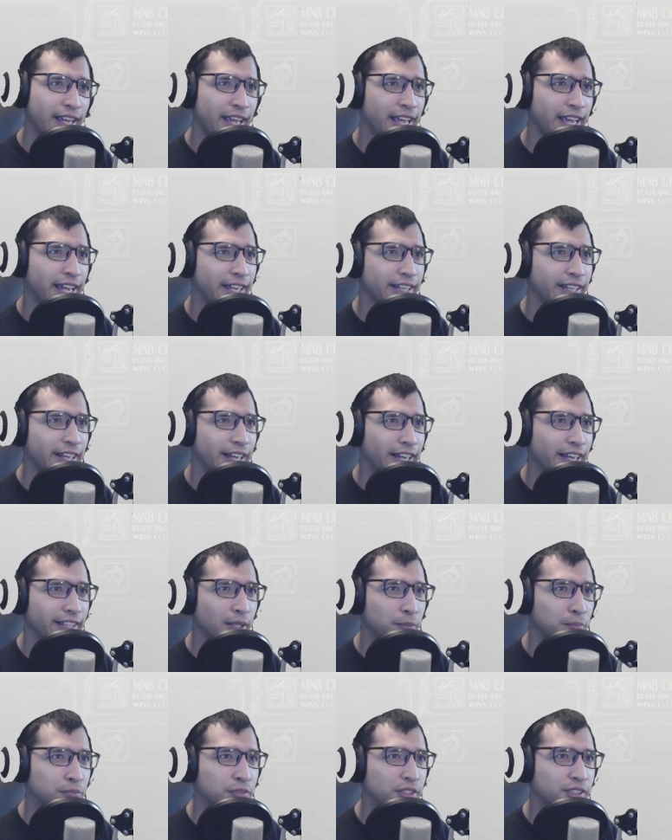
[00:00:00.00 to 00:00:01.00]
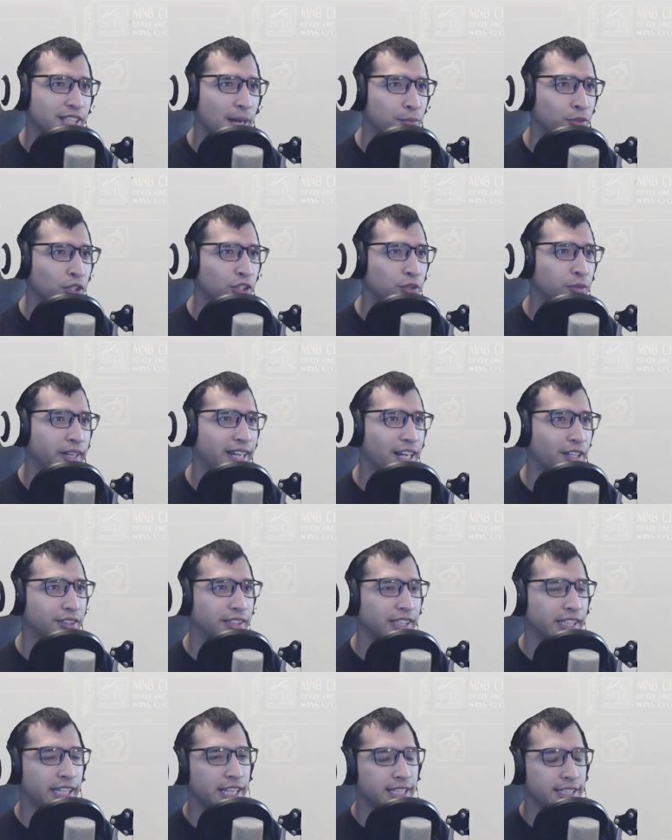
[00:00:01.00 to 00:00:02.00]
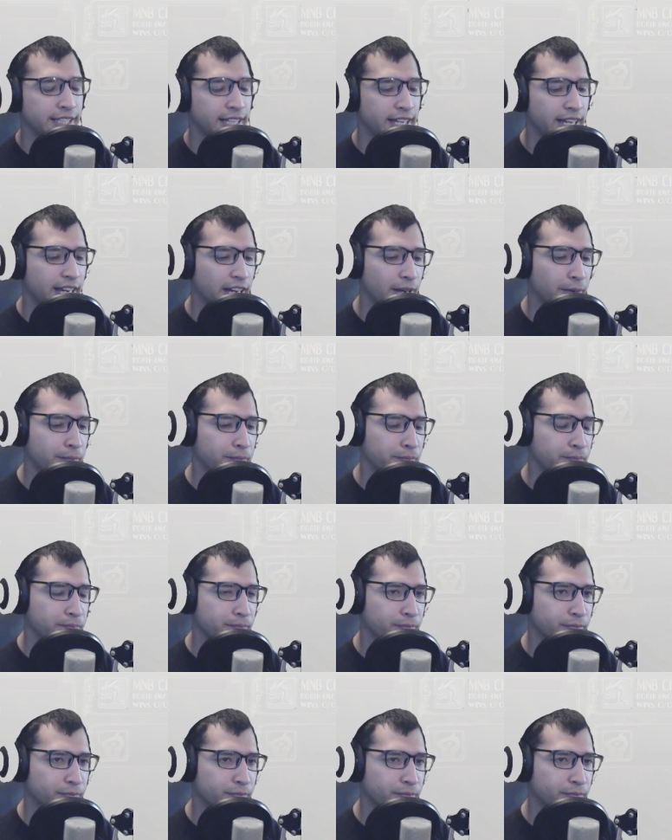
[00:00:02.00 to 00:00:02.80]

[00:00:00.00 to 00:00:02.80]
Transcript: And uh, the, the top three payout is, um,